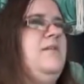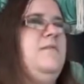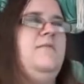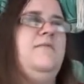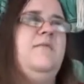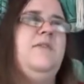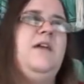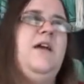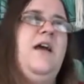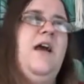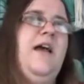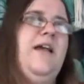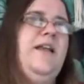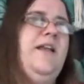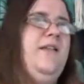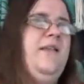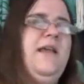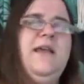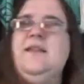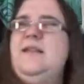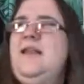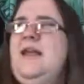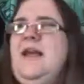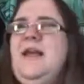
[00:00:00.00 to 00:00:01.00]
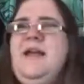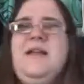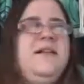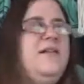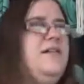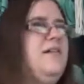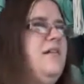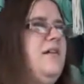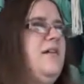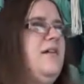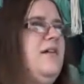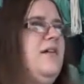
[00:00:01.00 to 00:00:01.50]
Kind of like that,
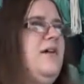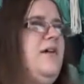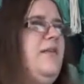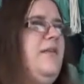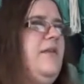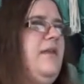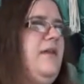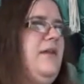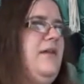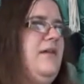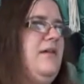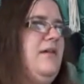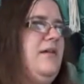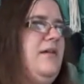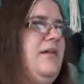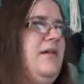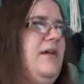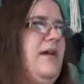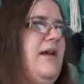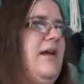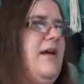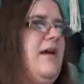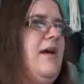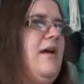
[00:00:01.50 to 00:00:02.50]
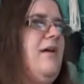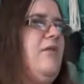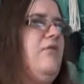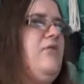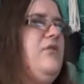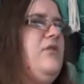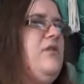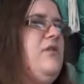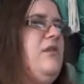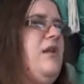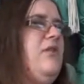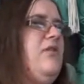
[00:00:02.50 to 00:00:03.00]
I think. Yeah, I'll
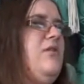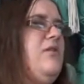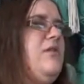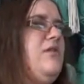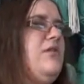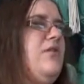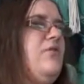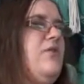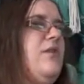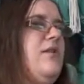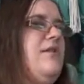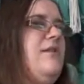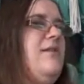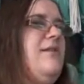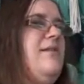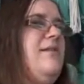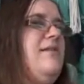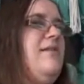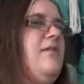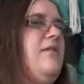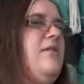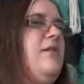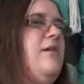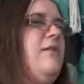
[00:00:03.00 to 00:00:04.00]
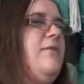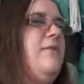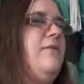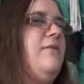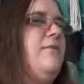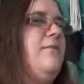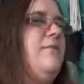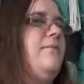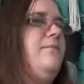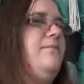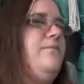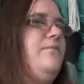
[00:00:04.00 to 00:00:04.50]
just do this. This is good enough.
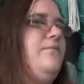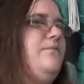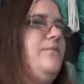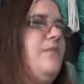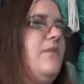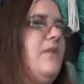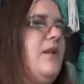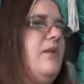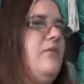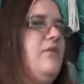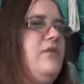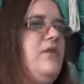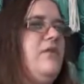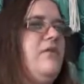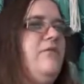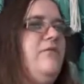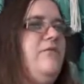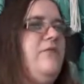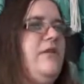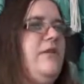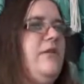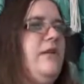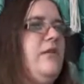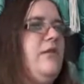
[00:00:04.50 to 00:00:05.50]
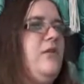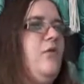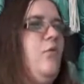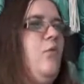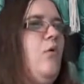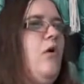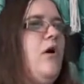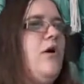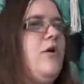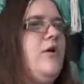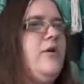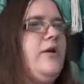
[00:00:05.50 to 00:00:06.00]
Just fill in the
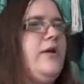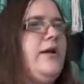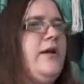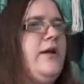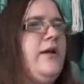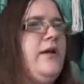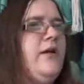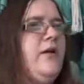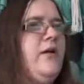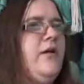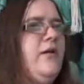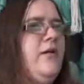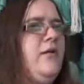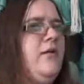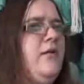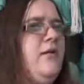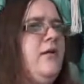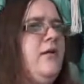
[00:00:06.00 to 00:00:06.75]
water here.